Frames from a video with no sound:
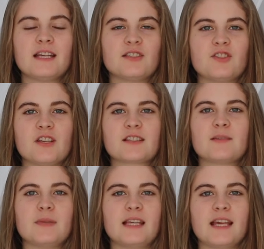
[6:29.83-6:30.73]
is just
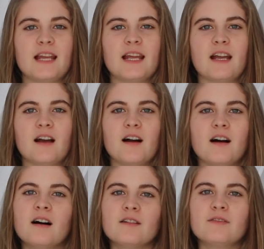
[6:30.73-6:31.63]
the beginning
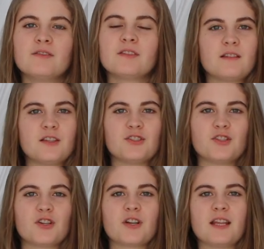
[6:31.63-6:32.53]
of the
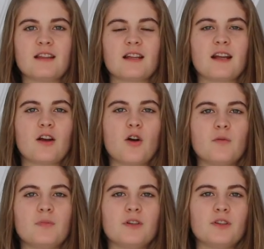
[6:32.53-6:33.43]
journey that I
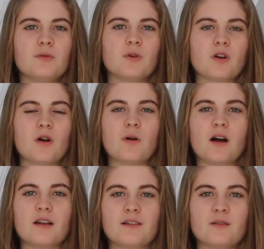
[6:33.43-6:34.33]
hope you will go
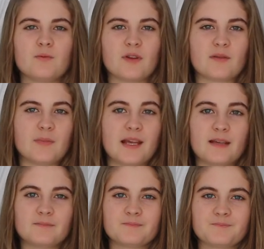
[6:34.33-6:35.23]
on with me.